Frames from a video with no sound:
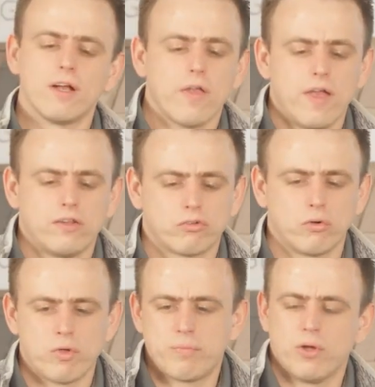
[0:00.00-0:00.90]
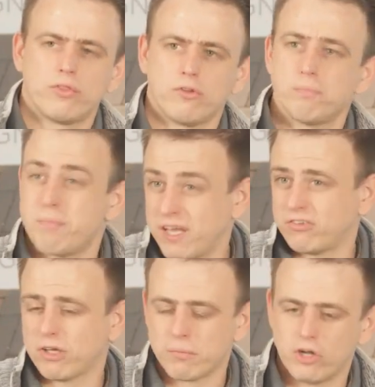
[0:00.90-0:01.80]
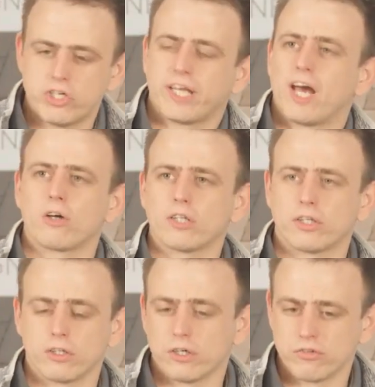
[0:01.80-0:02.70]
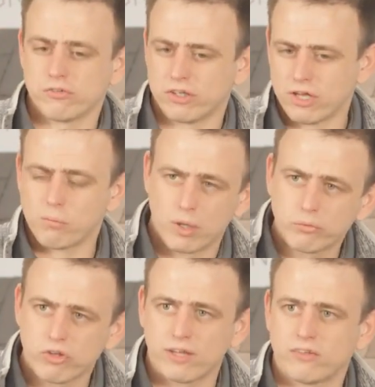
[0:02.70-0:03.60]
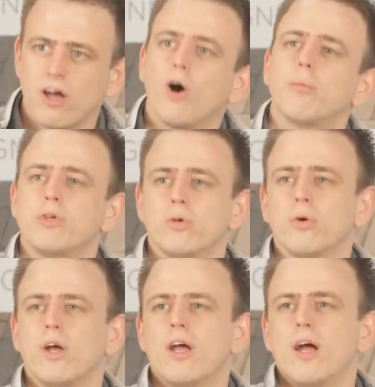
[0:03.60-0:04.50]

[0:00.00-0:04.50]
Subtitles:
And so we built this basic budgeting calculator on the Synced Up website to help you